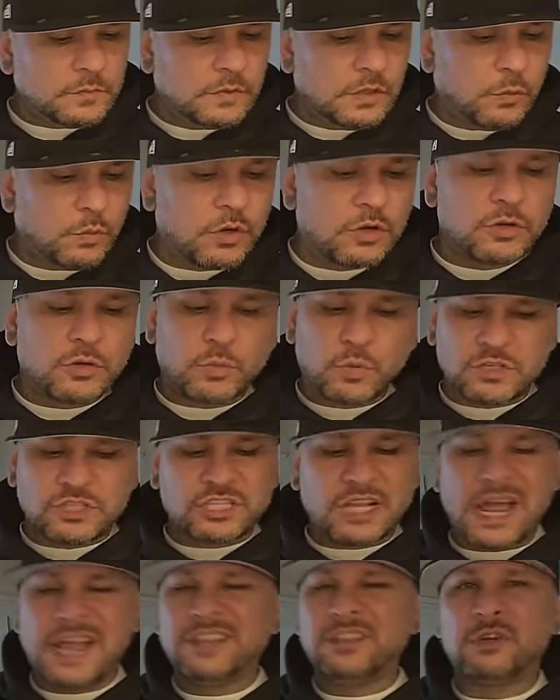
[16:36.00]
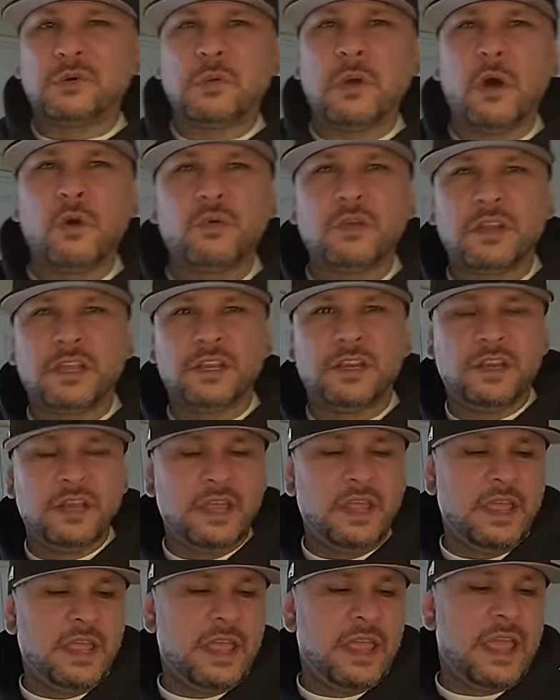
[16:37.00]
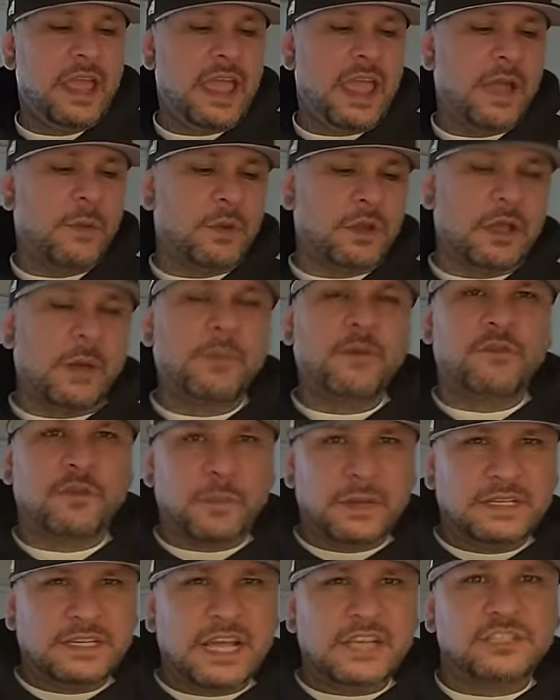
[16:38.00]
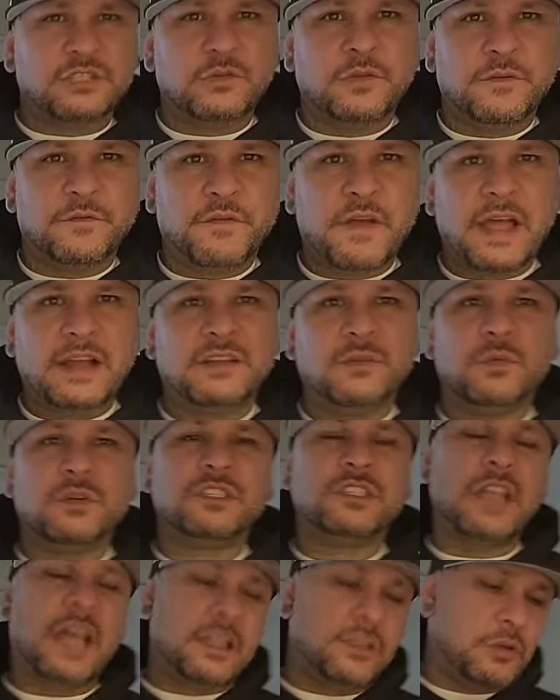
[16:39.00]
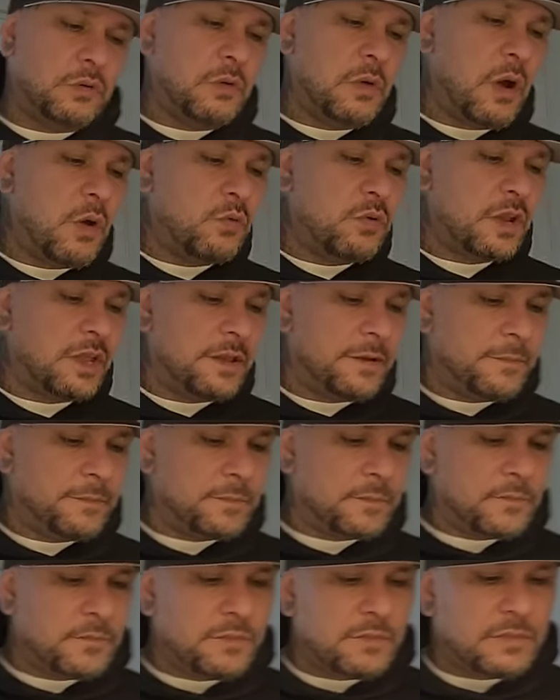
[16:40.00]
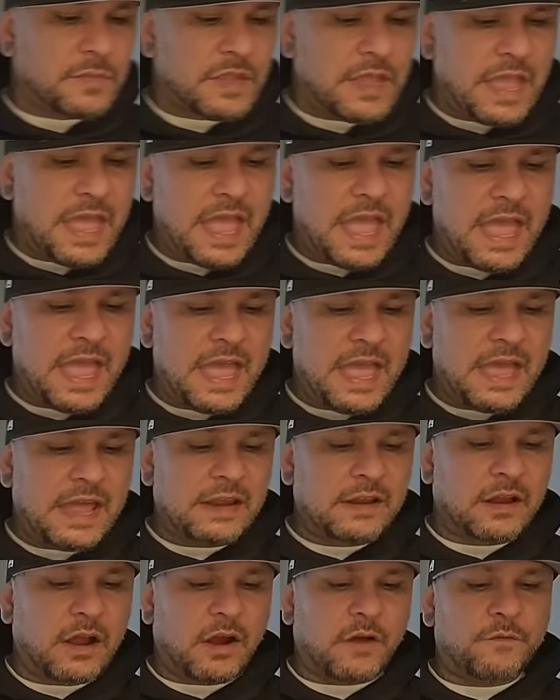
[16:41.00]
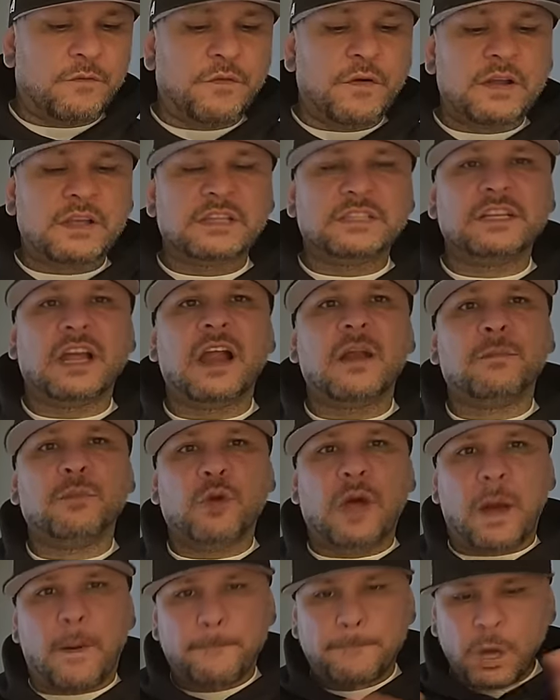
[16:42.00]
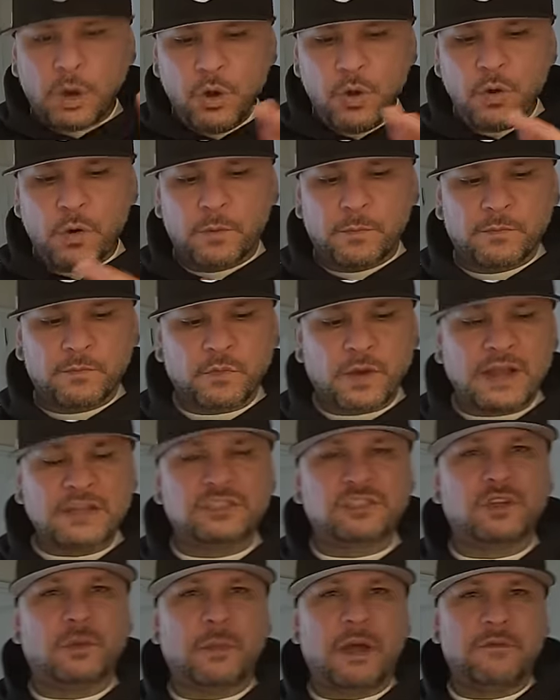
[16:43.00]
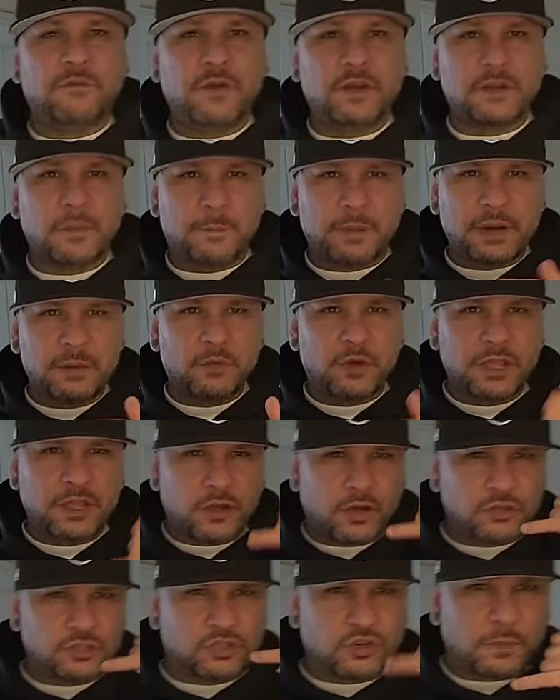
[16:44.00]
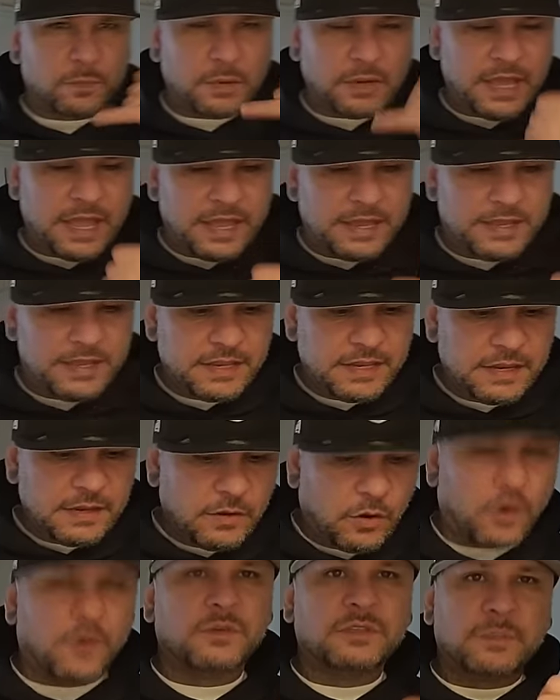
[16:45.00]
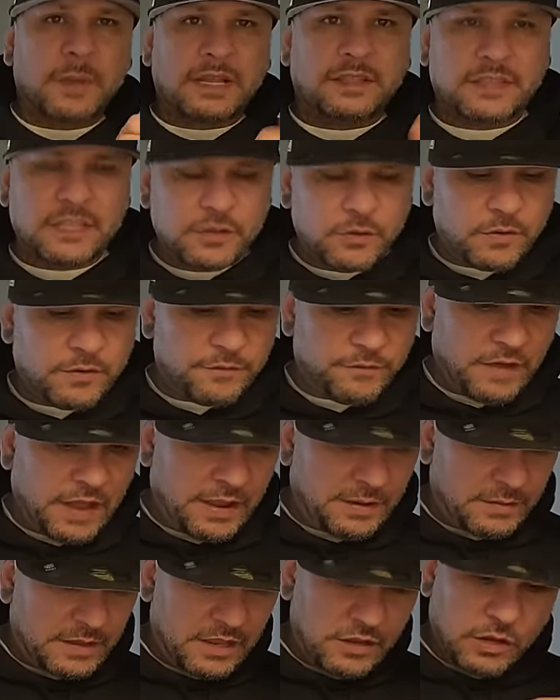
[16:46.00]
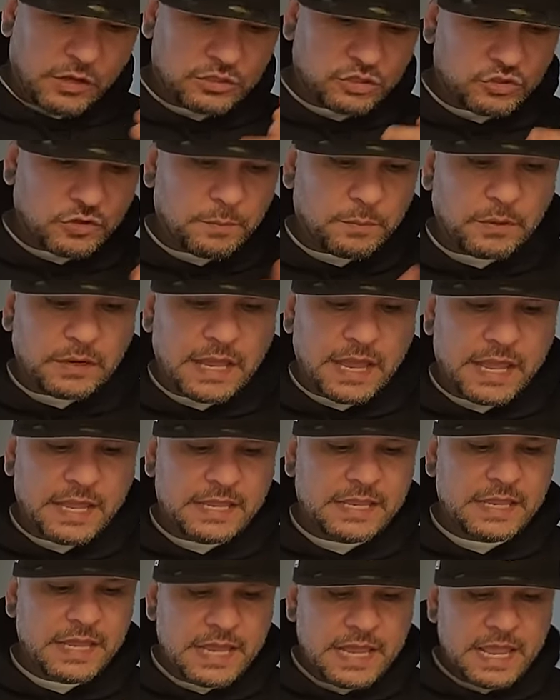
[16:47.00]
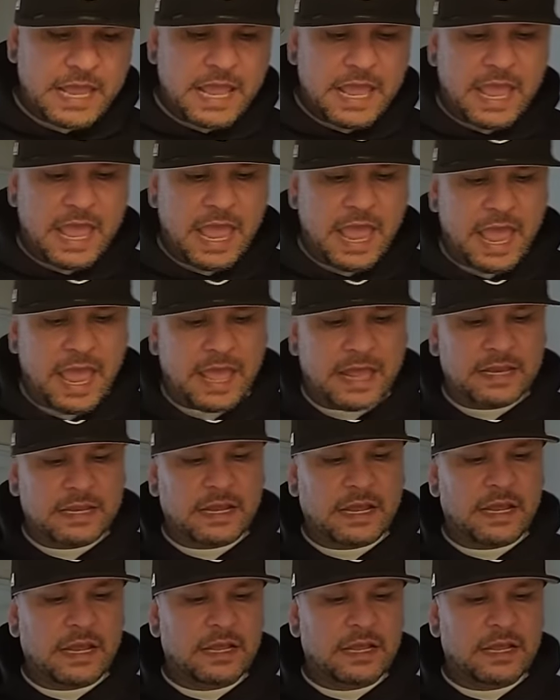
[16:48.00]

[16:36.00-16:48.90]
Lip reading: we're sliding through Oakland. And we're coming from Modesto, in fact. And we're sliding through Oakland. And our fucking tire blew out. Boom! Right? So my fucking primo, he calls AAA. Or it was my tío, in fact. He calls AAA. And